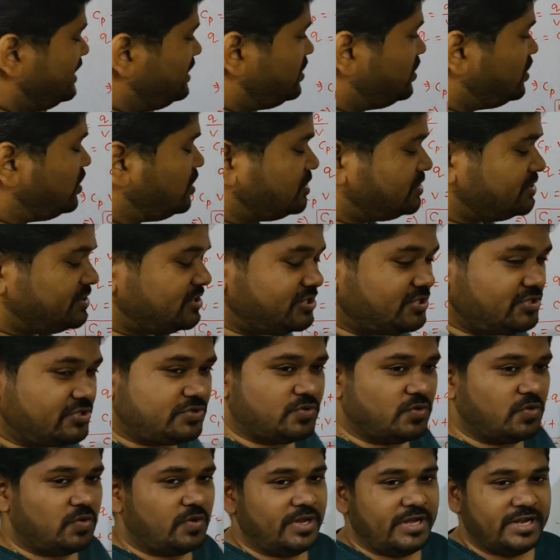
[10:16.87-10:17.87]
energy
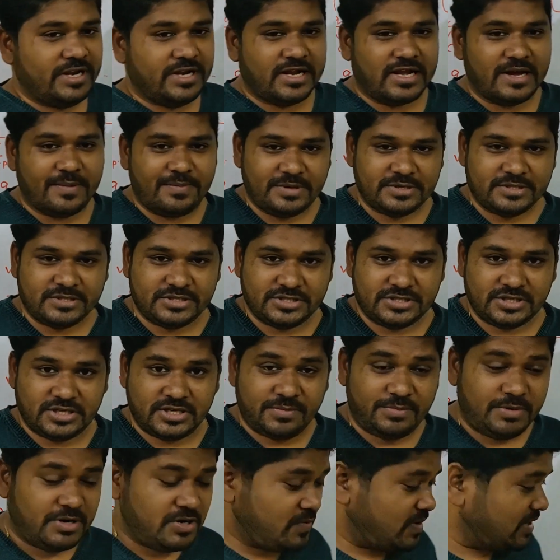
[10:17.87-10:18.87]
stored in
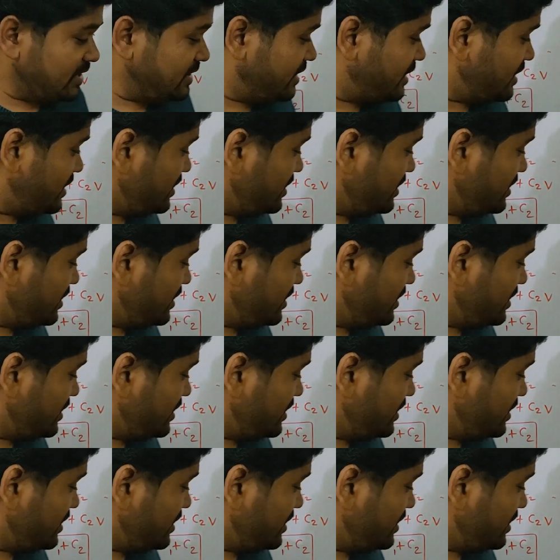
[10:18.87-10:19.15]
capacitor. But one